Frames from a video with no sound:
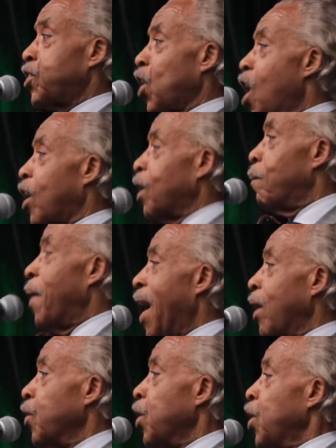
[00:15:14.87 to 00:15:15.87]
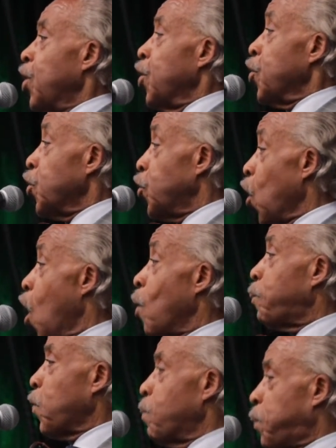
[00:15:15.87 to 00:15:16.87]
talk about your
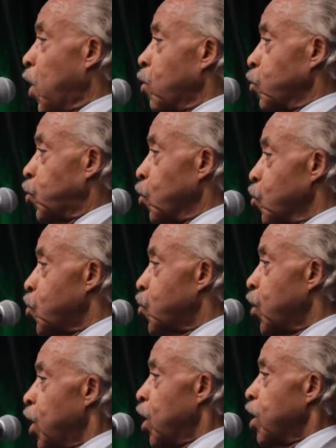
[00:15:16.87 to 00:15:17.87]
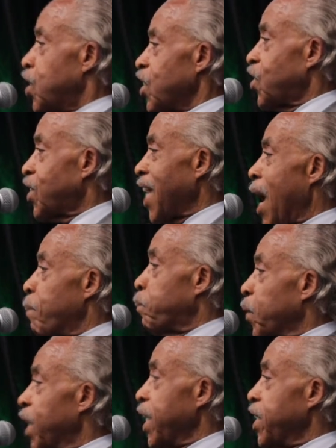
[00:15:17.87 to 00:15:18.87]
proposals to stop
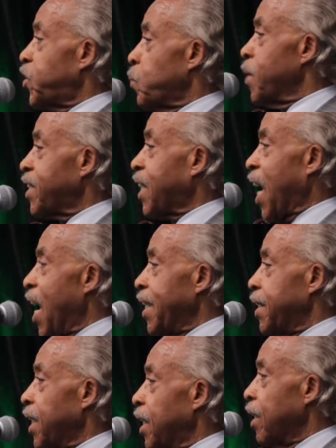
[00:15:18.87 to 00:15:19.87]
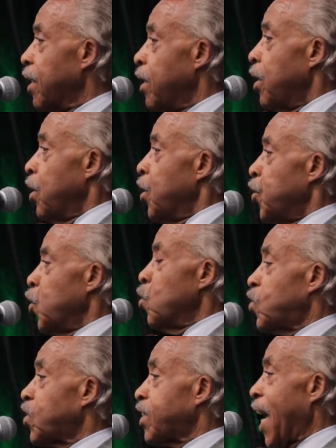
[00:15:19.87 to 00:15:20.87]
police misconduct?
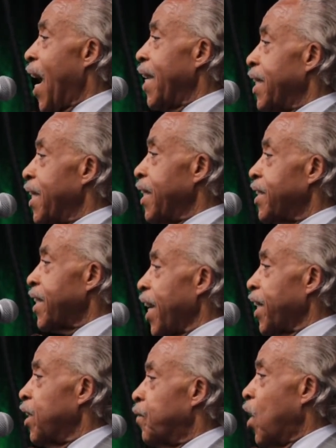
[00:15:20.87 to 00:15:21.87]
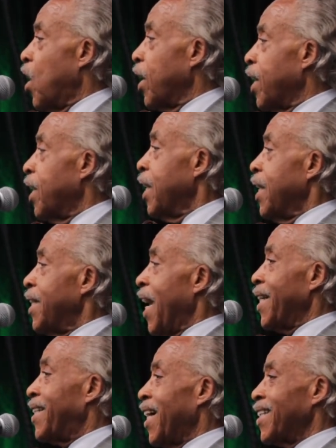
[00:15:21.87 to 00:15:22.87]
You signed an executive order
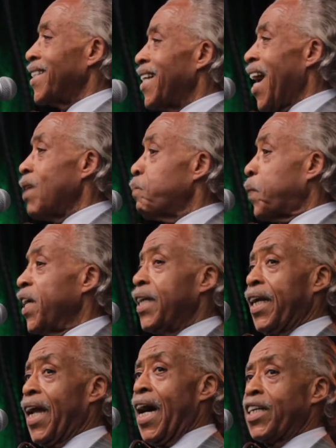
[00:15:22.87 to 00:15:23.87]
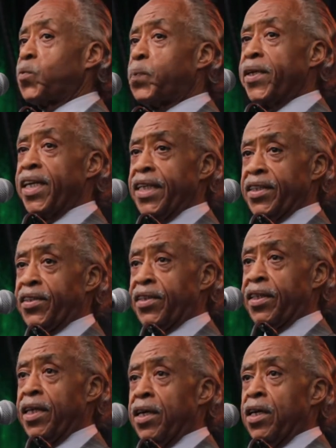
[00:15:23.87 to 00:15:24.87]
that does not penalize
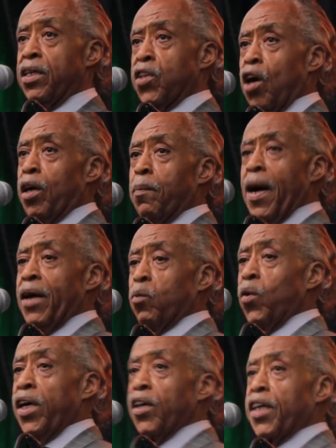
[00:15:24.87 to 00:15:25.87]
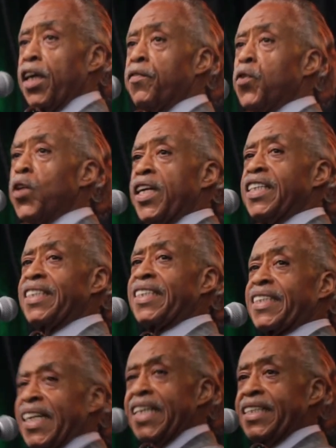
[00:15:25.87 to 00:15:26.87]
police. Talking about we'll give you an
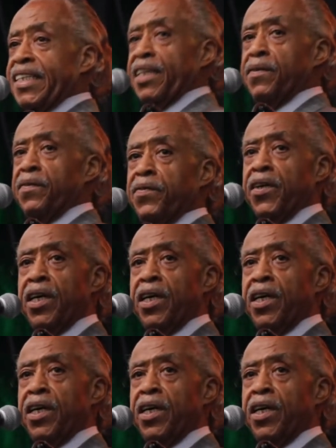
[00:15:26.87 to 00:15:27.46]
incentive